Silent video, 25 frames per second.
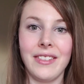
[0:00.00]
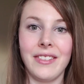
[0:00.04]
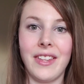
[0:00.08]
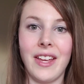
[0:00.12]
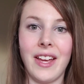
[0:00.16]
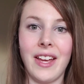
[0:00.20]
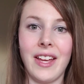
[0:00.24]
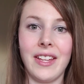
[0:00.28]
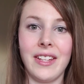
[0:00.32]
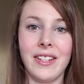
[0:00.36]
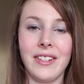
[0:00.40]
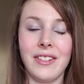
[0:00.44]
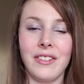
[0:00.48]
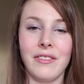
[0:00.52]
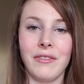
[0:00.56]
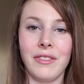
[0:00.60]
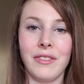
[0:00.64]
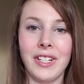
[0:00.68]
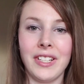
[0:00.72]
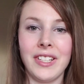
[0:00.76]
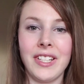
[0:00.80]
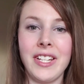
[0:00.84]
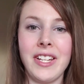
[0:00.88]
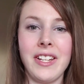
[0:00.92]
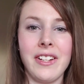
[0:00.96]
then
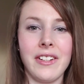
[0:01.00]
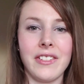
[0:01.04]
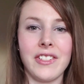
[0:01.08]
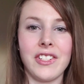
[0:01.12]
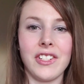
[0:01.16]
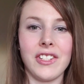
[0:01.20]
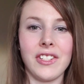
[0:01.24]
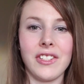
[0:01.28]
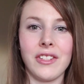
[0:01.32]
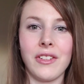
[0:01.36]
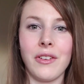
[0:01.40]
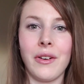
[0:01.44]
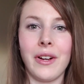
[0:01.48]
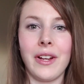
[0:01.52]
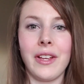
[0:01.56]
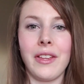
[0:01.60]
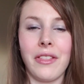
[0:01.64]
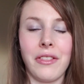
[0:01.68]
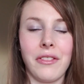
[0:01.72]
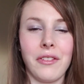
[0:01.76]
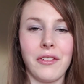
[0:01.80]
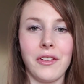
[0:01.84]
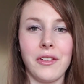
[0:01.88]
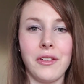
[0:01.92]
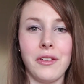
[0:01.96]
really you're just going
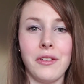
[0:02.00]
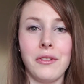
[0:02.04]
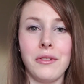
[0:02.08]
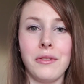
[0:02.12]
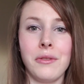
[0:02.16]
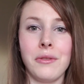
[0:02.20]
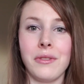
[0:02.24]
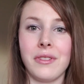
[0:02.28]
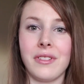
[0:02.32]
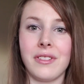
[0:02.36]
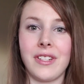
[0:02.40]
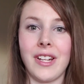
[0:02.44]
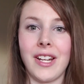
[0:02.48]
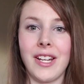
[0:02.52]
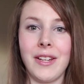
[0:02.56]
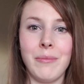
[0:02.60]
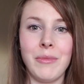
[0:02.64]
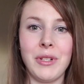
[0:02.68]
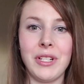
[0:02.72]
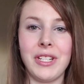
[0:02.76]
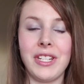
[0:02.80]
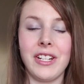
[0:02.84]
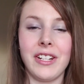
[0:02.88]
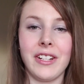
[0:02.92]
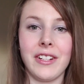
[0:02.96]
through study
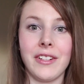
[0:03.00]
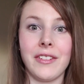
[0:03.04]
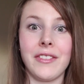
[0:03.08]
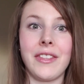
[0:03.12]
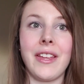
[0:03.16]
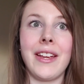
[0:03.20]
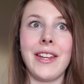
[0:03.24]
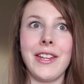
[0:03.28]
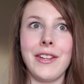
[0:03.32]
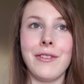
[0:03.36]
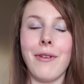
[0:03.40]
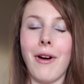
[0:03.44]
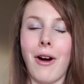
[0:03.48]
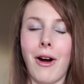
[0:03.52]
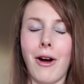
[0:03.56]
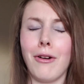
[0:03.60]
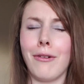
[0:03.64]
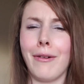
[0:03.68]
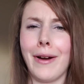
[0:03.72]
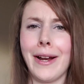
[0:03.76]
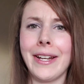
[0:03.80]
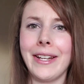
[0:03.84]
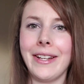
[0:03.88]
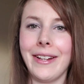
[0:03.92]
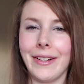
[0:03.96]
material that you
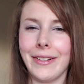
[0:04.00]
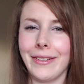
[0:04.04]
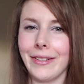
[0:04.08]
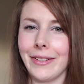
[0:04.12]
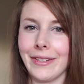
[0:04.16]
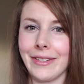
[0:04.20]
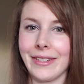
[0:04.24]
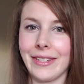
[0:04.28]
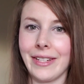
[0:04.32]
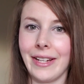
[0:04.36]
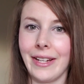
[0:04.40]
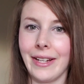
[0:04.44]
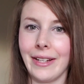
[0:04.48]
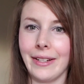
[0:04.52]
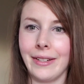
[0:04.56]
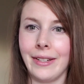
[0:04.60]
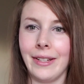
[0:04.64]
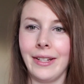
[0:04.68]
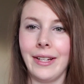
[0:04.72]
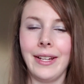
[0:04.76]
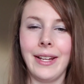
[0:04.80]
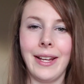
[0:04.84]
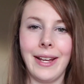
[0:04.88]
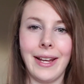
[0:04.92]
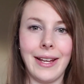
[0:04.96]
already understand,
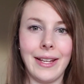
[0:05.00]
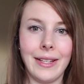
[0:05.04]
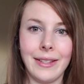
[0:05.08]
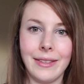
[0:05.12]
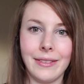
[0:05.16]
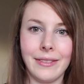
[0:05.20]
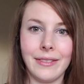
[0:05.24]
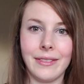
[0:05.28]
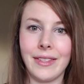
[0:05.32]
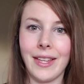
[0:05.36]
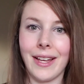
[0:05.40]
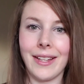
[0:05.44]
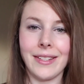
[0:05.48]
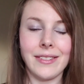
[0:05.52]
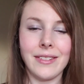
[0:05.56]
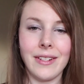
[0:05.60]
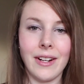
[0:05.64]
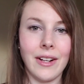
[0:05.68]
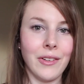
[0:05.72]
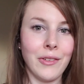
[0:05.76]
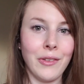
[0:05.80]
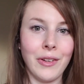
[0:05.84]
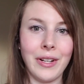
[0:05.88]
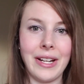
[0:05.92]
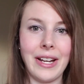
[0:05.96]
and that's
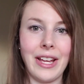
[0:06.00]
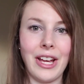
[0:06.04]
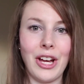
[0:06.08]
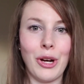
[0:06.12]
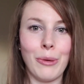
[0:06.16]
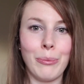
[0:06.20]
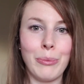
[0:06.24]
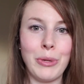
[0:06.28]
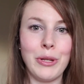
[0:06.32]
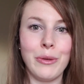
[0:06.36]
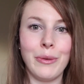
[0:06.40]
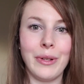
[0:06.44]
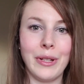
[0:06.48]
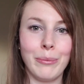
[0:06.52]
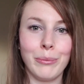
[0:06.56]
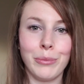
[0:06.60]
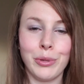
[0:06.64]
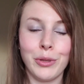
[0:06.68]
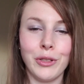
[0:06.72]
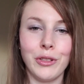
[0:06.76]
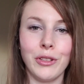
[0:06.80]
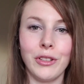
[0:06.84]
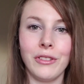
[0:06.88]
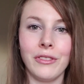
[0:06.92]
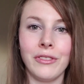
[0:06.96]
not going to help you
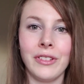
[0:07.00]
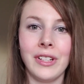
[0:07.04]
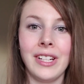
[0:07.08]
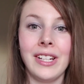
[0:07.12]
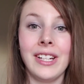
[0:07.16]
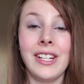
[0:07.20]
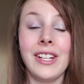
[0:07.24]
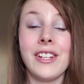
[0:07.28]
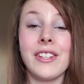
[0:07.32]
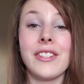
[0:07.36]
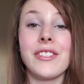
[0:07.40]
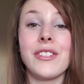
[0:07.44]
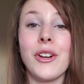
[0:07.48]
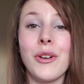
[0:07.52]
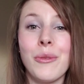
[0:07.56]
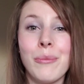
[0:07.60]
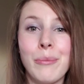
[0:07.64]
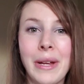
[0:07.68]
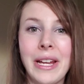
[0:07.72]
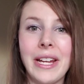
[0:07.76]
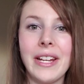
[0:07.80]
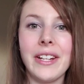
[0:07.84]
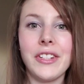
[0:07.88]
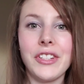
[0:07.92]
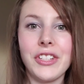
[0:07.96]
improve. So
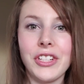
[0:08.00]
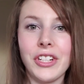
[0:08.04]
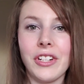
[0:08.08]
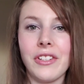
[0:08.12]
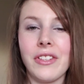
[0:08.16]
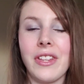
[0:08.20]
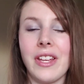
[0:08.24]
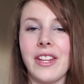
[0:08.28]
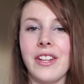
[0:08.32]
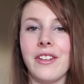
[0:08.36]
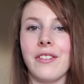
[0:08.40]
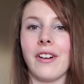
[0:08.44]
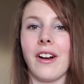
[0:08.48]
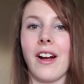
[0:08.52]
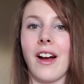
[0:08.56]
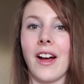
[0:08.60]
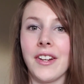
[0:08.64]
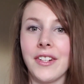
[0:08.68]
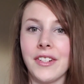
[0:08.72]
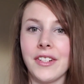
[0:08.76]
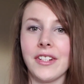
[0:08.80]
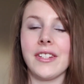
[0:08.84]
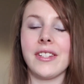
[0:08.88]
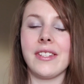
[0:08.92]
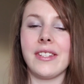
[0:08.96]
make sure that you're
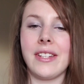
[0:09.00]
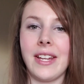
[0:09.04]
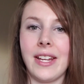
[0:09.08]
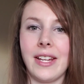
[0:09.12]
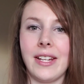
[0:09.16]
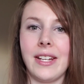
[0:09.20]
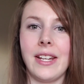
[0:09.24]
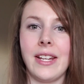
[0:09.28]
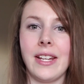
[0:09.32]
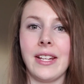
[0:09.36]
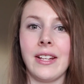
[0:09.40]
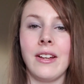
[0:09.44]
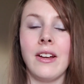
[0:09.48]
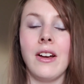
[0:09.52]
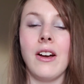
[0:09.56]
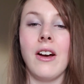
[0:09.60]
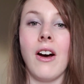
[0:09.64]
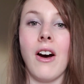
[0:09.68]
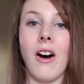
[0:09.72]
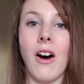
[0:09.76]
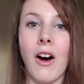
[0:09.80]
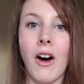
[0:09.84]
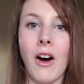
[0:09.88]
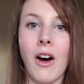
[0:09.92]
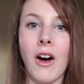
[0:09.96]
understanding
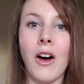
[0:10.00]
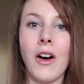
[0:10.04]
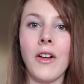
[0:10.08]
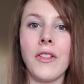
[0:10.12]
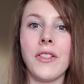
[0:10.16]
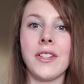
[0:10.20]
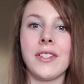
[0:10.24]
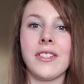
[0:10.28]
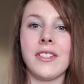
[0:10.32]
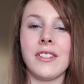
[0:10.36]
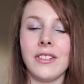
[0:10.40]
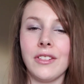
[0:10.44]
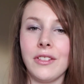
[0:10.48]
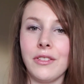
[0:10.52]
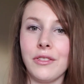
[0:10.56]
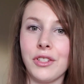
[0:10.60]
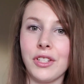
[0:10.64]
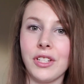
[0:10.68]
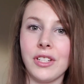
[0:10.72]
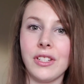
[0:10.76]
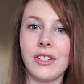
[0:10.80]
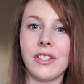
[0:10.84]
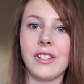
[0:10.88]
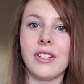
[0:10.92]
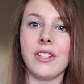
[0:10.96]
all the
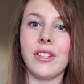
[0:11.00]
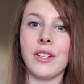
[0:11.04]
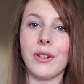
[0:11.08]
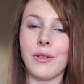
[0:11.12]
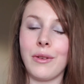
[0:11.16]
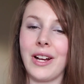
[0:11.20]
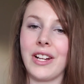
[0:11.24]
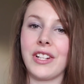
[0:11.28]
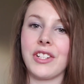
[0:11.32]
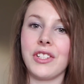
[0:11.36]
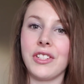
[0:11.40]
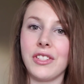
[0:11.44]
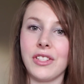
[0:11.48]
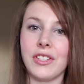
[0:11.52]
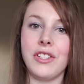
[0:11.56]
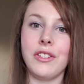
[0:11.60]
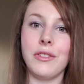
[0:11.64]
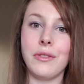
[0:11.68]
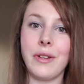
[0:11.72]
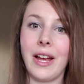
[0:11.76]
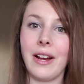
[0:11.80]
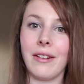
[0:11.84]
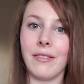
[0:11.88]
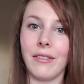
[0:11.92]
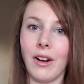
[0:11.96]
solutions to the questions you
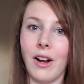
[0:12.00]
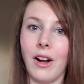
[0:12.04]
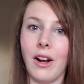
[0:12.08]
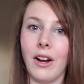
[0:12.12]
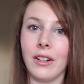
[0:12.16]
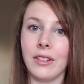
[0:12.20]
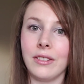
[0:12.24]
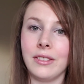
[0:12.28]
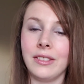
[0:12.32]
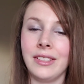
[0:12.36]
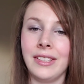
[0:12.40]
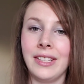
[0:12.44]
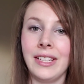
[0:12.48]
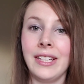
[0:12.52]
get wrong.